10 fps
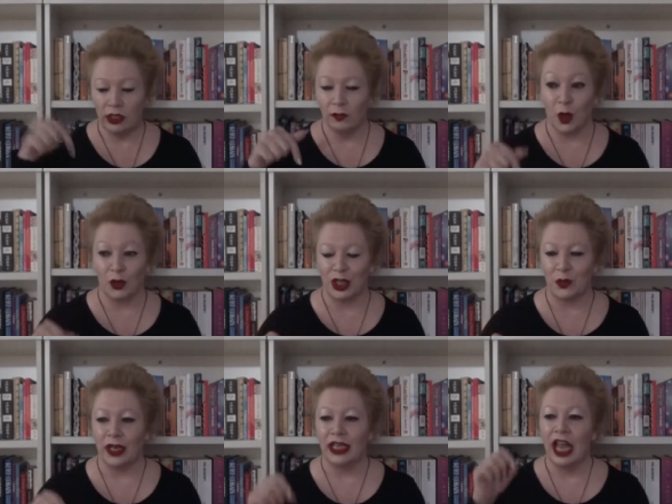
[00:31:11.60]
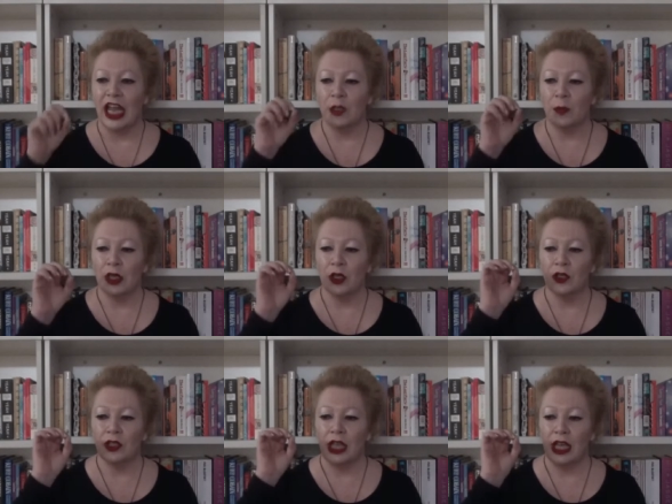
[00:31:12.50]
vlog this week is because
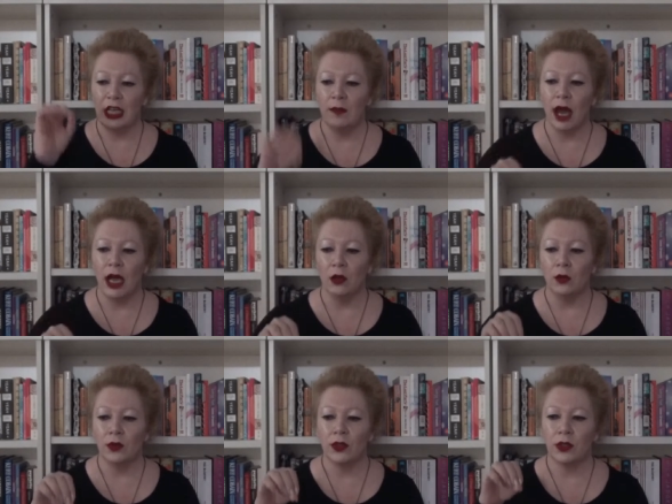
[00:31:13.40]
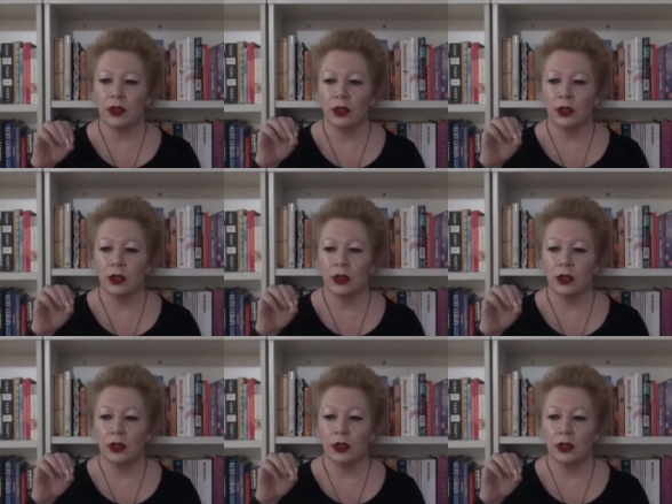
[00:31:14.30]
emails